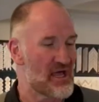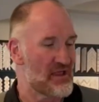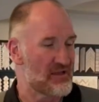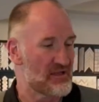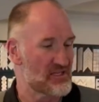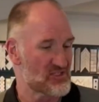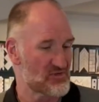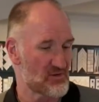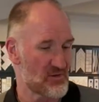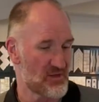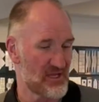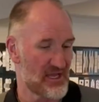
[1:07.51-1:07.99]

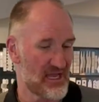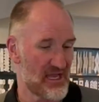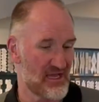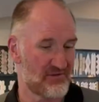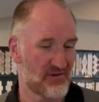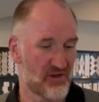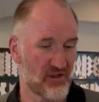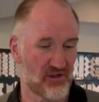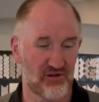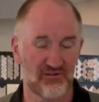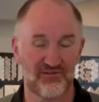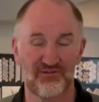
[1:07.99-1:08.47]
This is where they
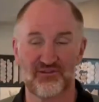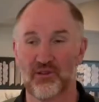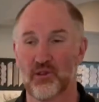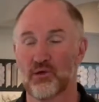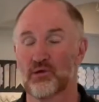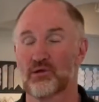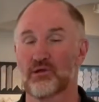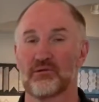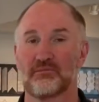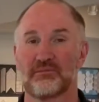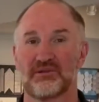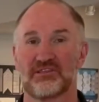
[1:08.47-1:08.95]
have all their
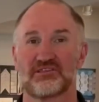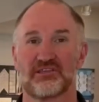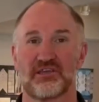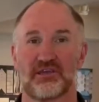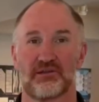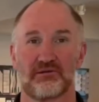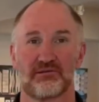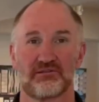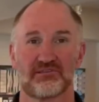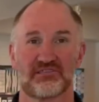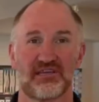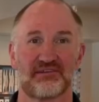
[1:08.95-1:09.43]
flooring
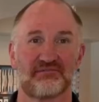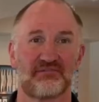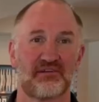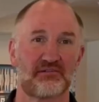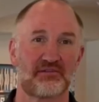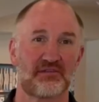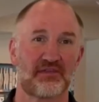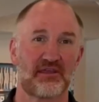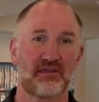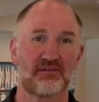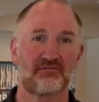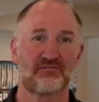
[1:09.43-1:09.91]
materials. They have
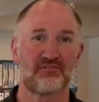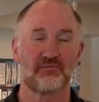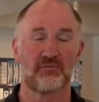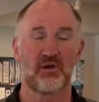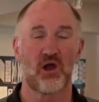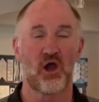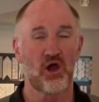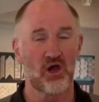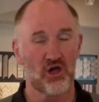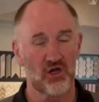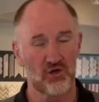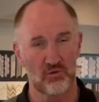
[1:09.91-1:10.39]
everything from
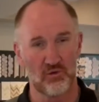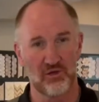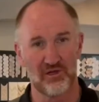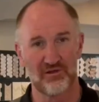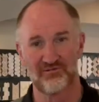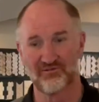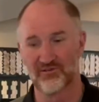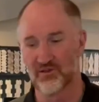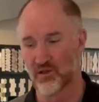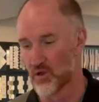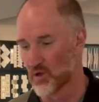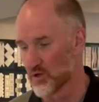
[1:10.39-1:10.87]

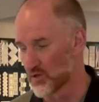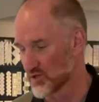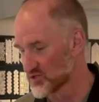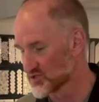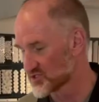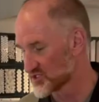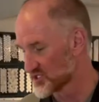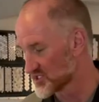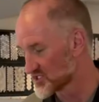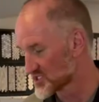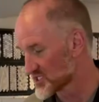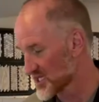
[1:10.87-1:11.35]
hardwood floors
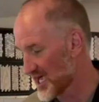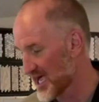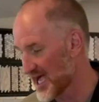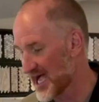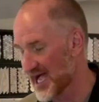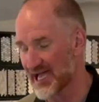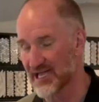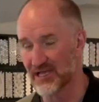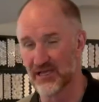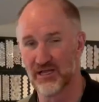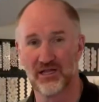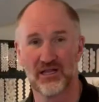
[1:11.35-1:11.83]
to
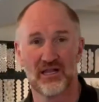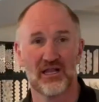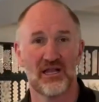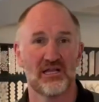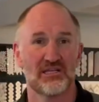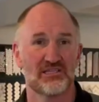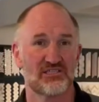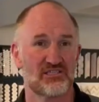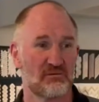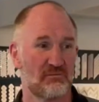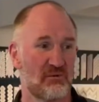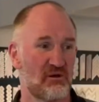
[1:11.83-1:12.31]
tile
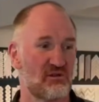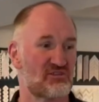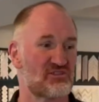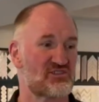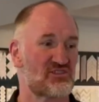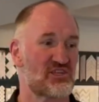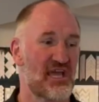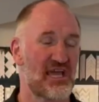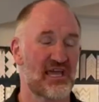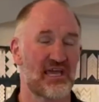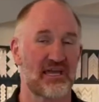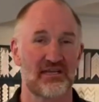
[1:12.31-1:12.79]
to
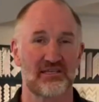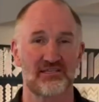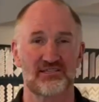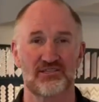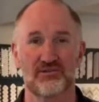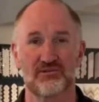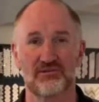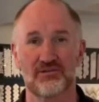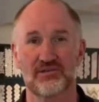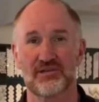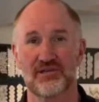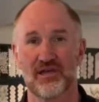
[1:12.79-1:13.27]
mosaics.
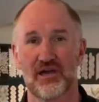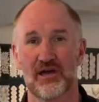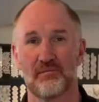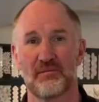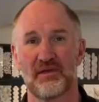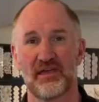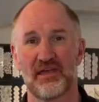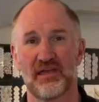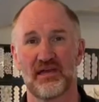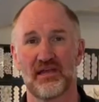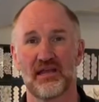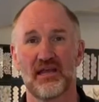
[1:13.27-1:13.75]
You can come
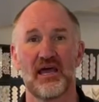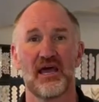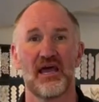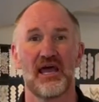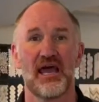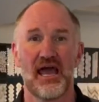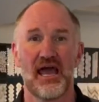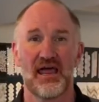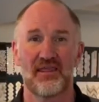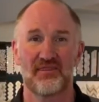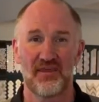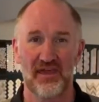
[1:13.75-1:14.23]
in
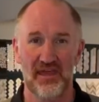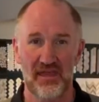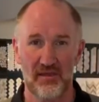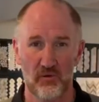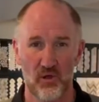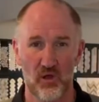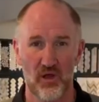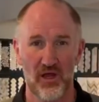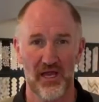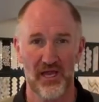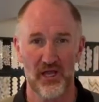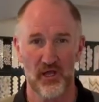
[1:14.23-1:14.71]
they
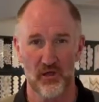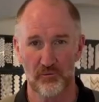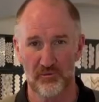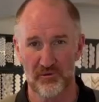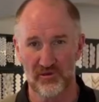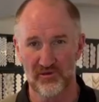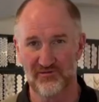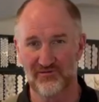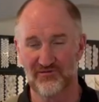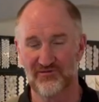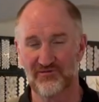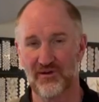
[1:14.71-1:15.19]
will help
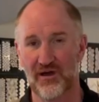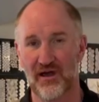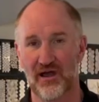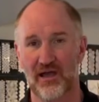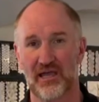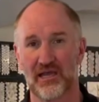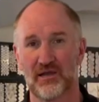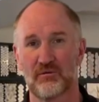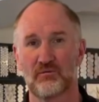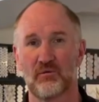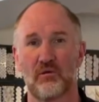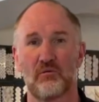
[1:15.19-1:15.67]
you
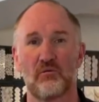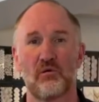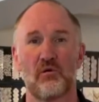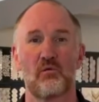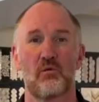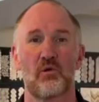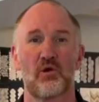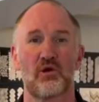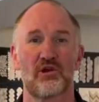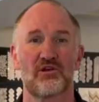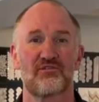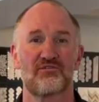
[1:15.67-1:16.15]
find what will
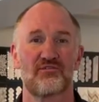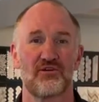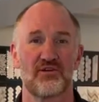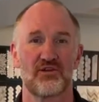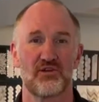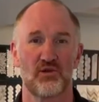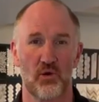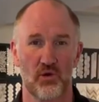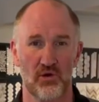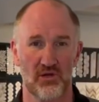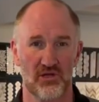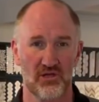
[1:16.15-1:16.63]
work for
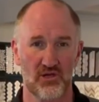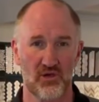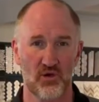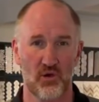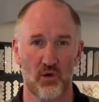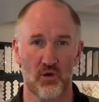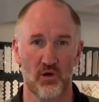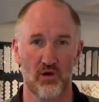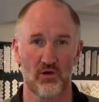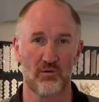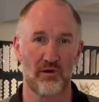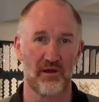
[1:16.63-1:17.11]
your
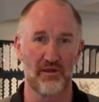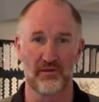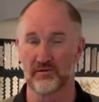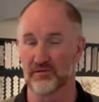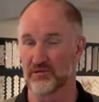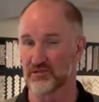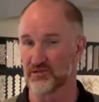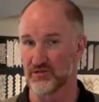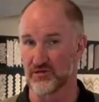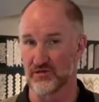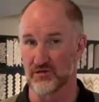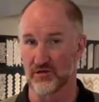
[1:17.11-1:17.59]
decor, whether
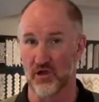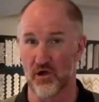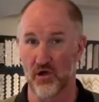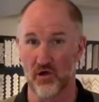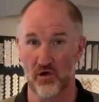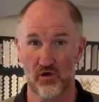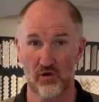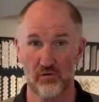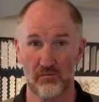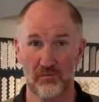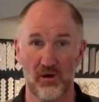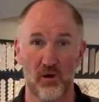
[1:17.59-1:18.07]
it's your
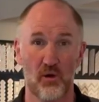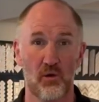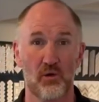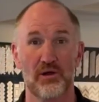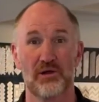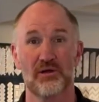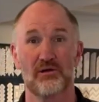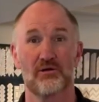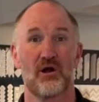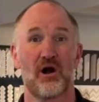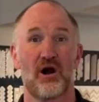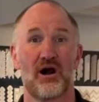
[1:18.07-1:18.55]
home or
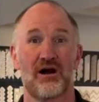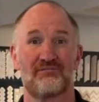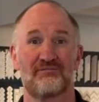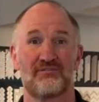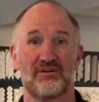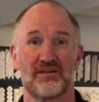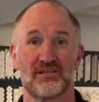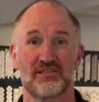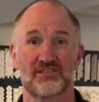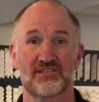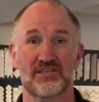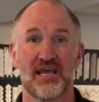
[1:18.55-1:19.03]
your
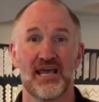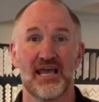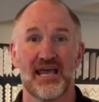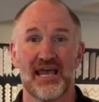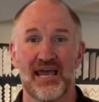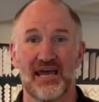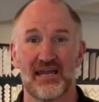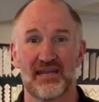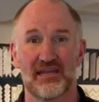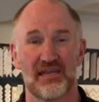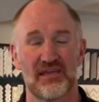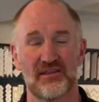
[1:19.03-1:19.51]
office.
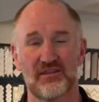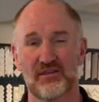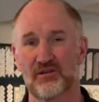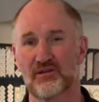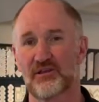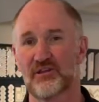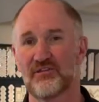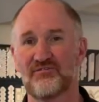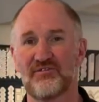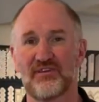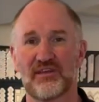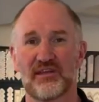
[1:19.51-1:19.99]
And again, they're
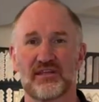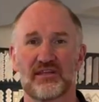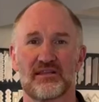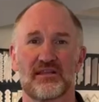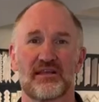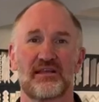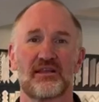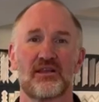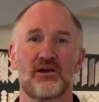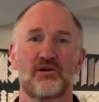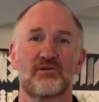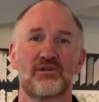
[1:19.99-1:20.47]

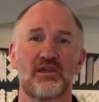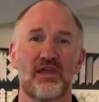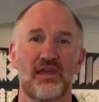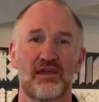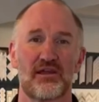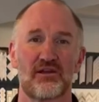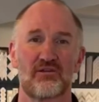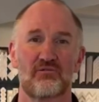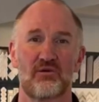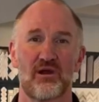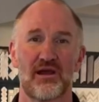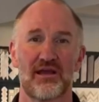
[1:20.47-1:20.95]
conveniently
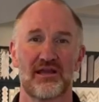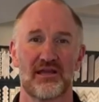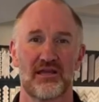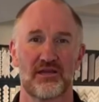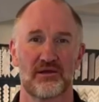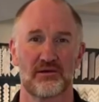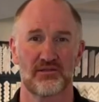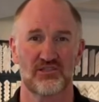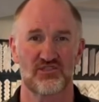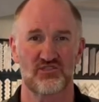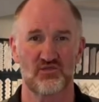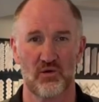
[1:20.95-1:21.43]
located right
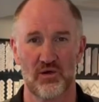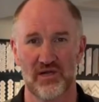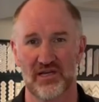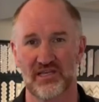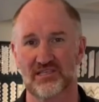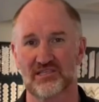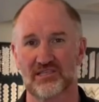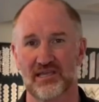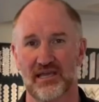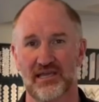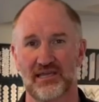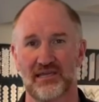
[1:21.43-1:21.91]
here at
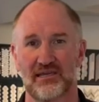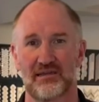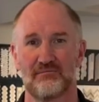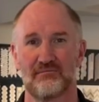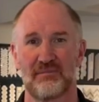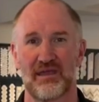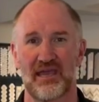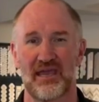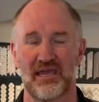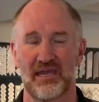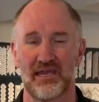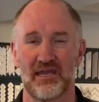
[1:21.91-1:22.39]
22nd and
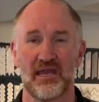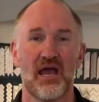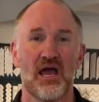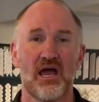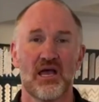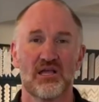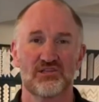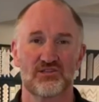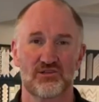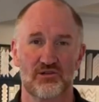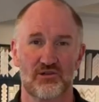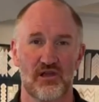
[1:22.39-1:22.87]
Main.
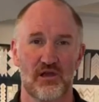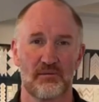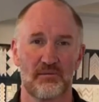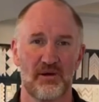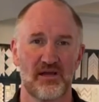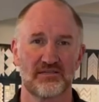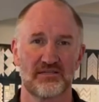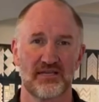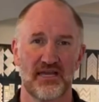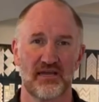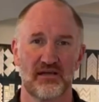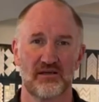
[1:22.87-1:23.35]
So come
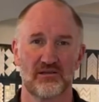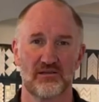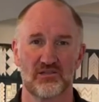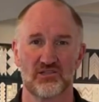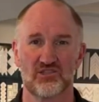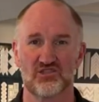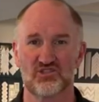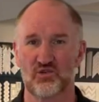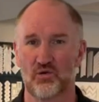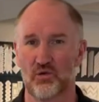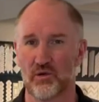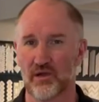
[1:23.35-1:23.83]
on down to
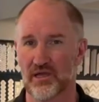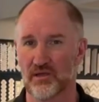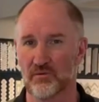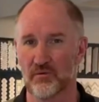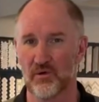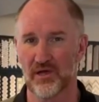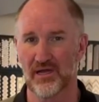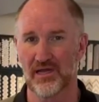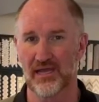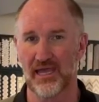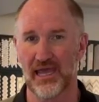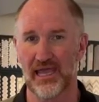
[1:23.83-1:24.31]

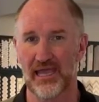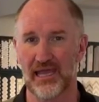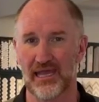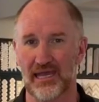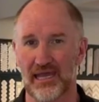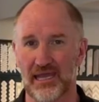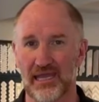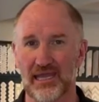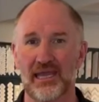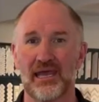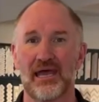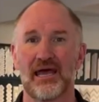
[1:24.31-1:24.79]

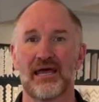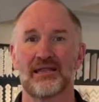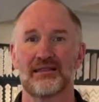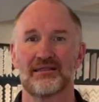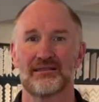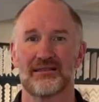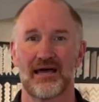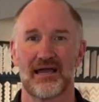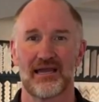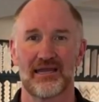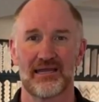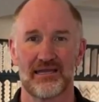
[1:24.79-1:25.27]
2180
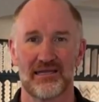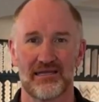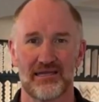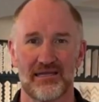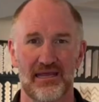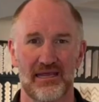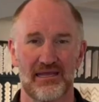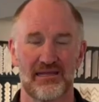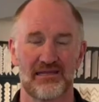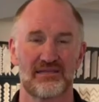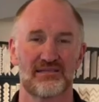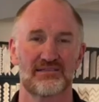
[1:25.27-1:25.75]
Lighting
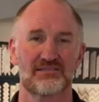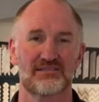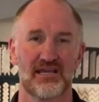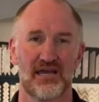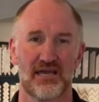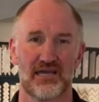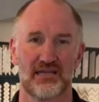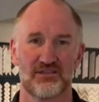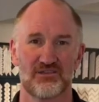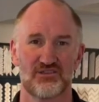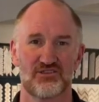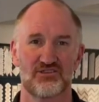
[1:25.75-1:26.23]
and
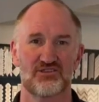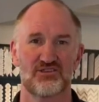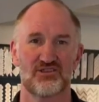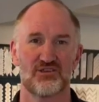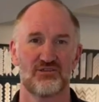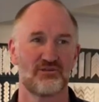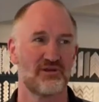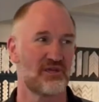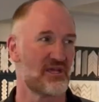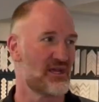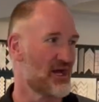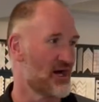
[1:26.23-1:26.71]
Design
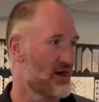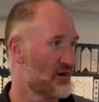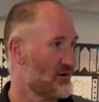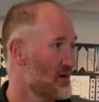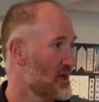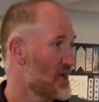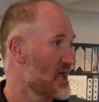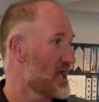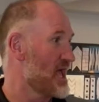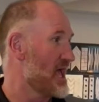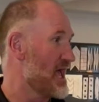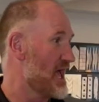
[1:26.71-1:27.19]

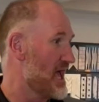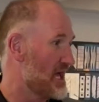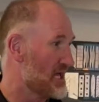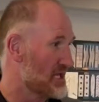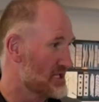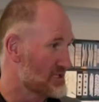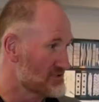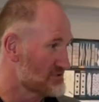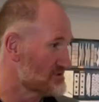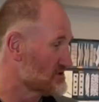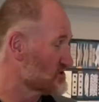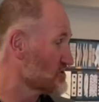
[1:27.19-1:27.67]
Studio
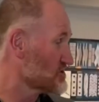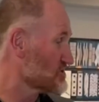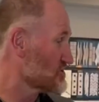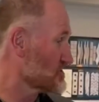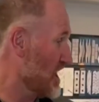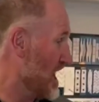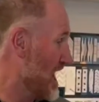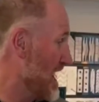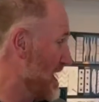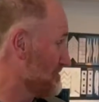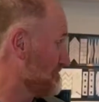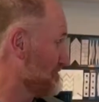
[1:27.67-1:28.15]
and
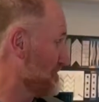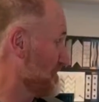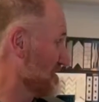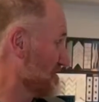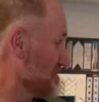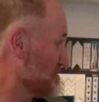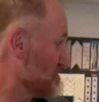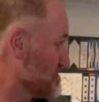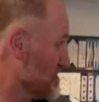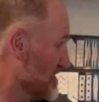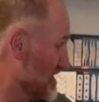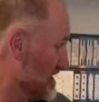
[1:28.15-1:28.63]

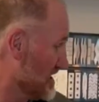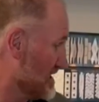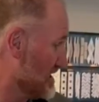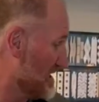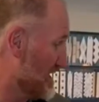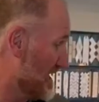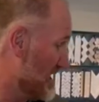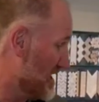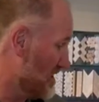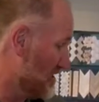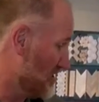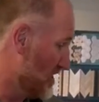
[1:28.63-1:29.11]
shop, check it
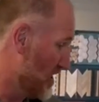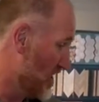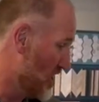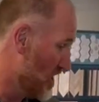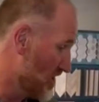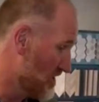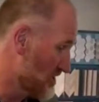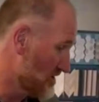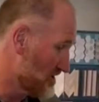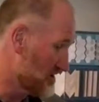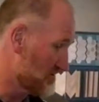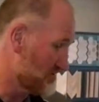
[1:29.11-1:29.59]
out,
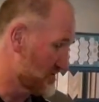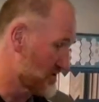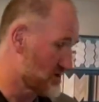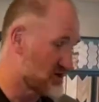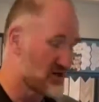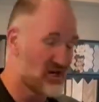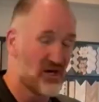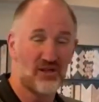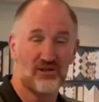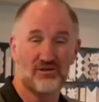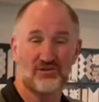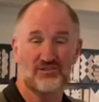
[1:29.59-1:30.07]
all the different
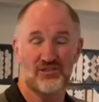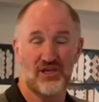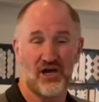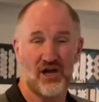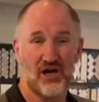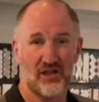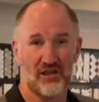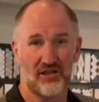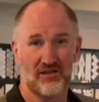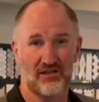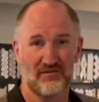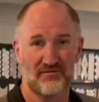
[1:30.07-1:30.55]
colors,
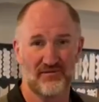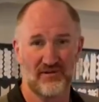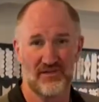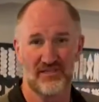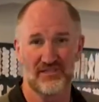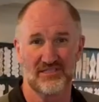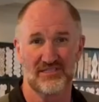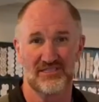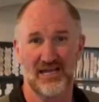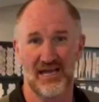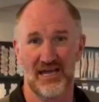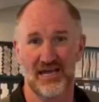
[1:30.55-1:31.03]
all the different
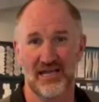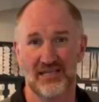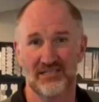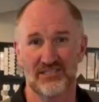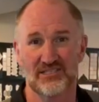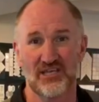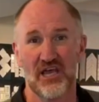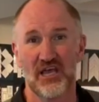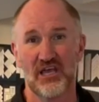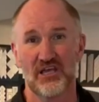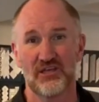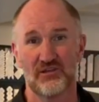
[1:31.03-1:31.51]

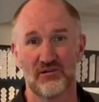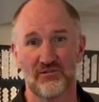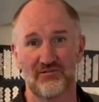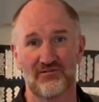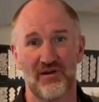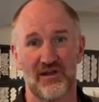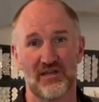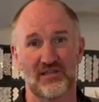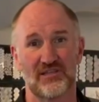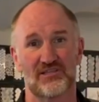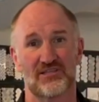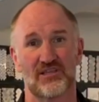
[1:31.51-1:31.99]
designs. You'll
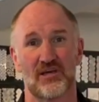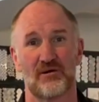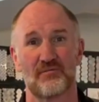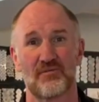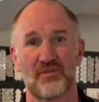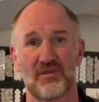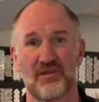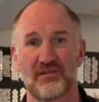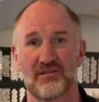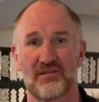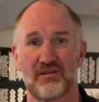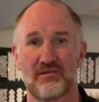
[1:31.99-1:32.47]
find
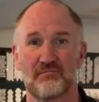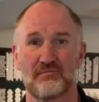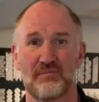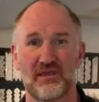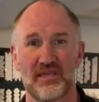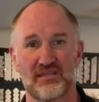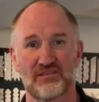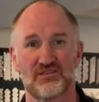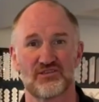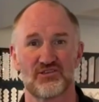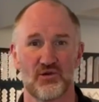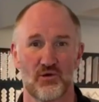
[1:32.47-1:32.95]
something that
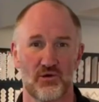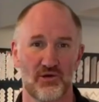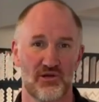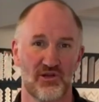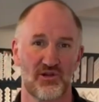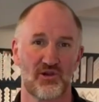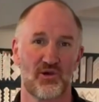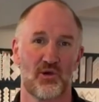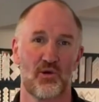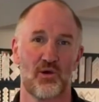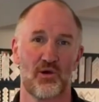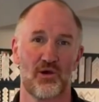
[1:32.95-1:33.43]
meets your
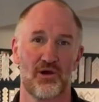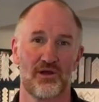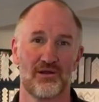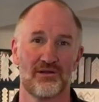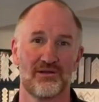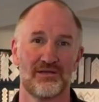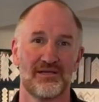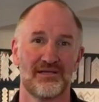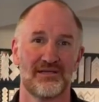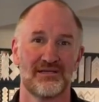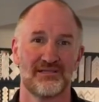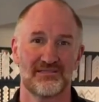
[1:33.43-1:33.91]
decor.
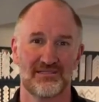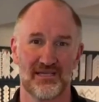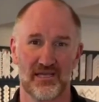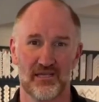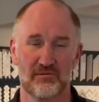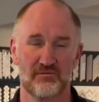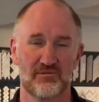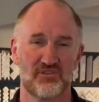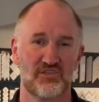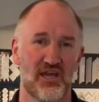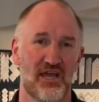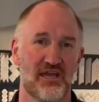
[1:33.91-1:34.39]
Tell
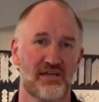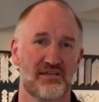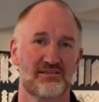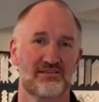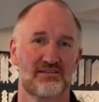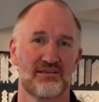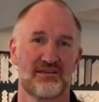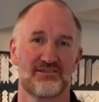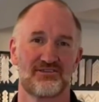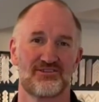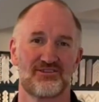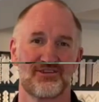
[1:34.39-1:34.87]
them Jack
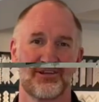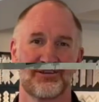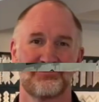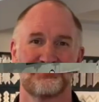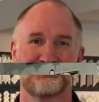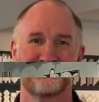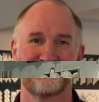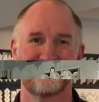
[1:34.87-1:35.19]
sent you.